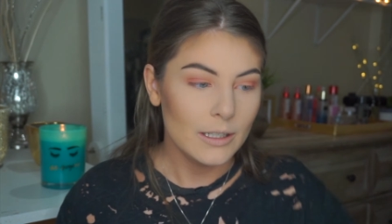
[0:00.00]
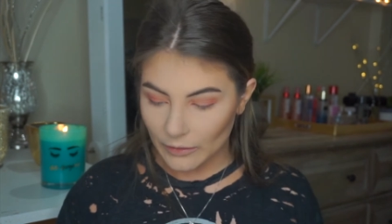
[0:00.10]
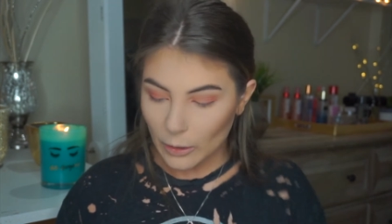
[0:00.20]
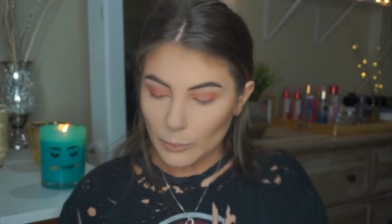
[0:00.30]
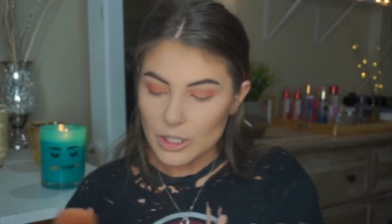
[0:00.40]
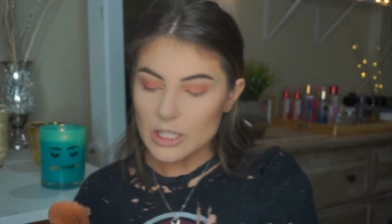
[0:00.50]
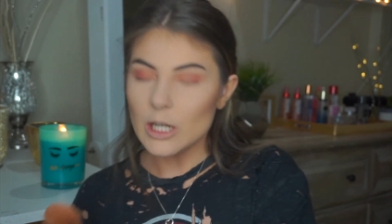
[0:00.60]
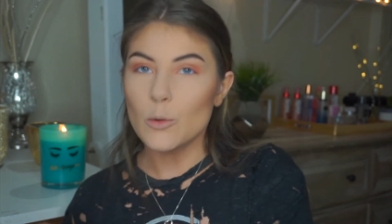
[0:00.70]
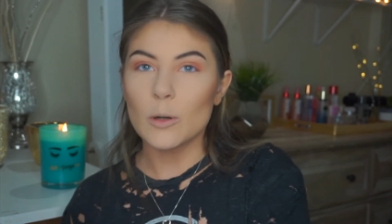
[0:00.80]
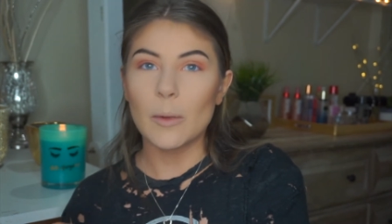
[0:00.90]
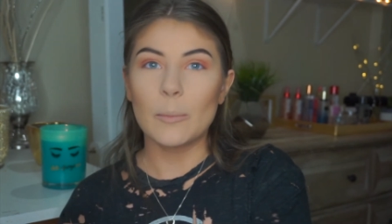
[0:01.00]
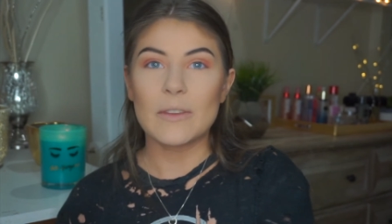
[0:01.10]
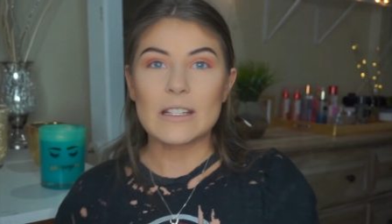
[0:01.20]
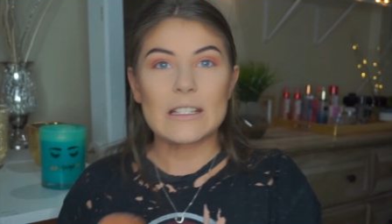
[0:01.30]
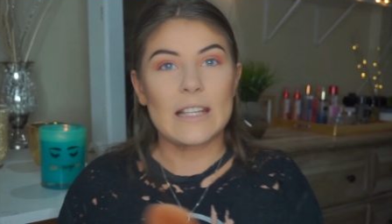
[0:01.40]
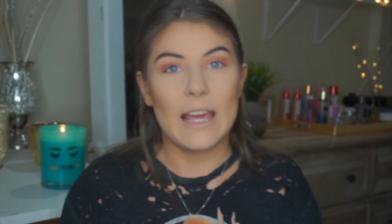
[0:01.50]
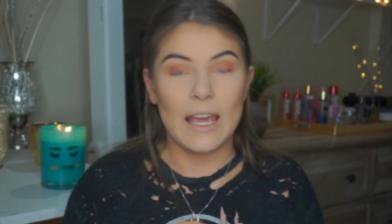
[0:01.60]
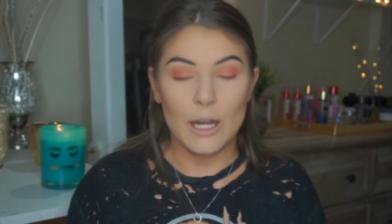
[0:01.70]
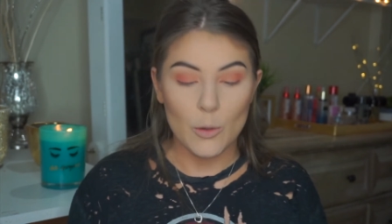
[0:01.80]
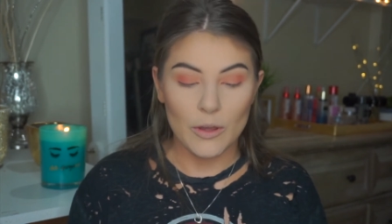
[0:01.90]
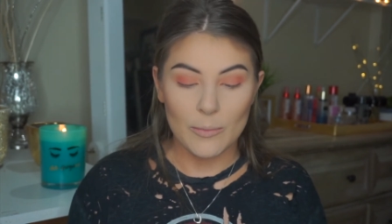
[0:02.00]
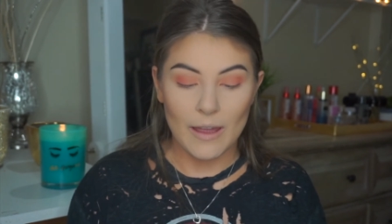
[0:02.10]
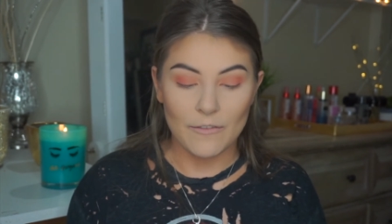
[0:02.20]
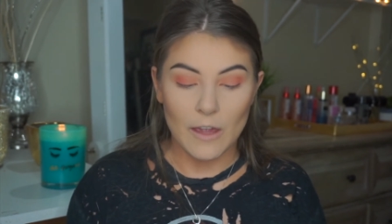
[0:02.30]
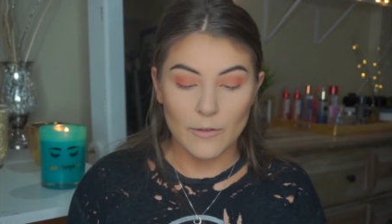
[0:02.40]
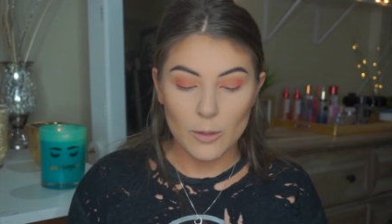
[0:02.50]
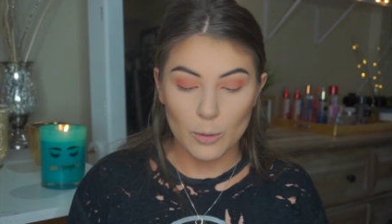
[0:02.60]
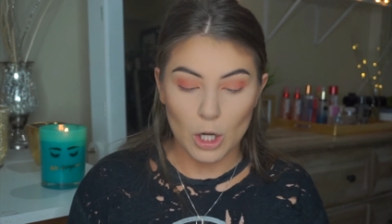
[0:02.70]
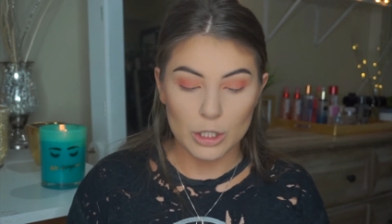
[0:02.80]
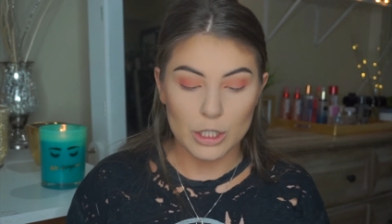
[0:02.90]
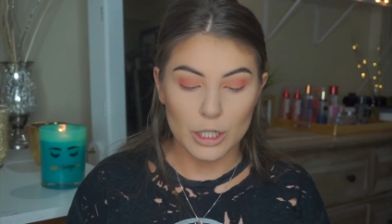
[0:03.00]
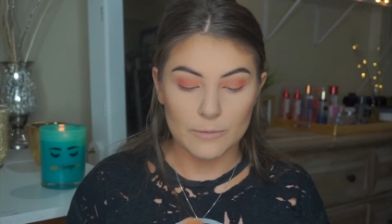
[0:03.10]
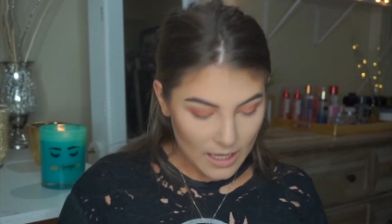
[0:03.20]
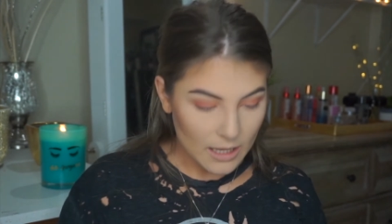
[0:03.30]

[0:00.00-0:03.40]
Then we're just going to warm up the skin with my favorite bronzer.